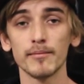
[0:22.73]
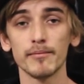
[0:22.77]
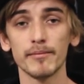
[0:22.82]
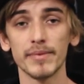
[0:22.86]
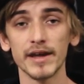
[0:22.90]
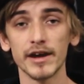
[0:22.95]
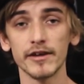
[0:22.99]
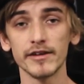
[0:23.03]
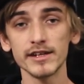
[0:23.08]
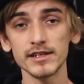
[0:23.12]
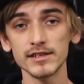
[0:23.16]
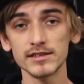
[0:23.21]

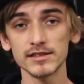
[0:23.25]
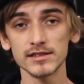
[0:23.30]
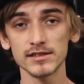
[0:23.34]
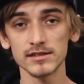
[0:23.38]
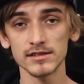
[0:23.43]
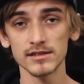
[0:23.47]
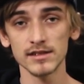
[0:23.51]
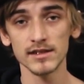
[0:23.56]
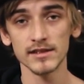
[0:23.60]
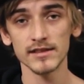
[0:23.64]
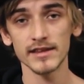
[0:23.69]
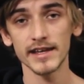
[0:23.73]
bearings
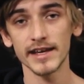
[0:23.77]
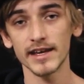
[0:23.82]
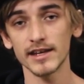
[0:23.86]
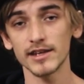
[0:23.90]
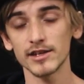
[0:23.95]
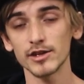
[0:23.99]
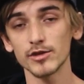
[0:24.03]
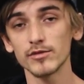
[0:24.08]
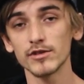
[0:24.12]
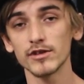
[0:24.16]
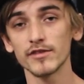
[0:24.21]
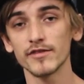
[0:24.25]
that
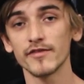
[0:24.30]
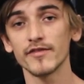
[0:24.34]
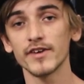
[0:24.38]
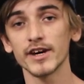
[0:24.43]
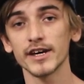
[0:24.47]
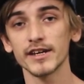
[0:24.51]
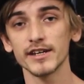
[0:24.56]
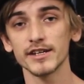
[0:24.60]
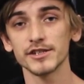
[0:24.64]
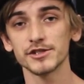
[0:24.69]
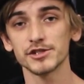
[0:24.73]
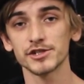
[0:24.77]
you will
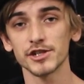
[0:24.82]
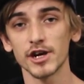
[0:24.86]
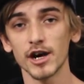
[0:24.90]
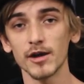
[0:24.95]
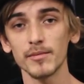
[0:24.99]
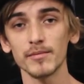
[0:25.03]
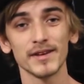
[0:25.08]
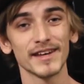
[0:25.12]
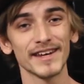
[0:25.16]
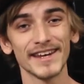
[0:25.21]
find in shop,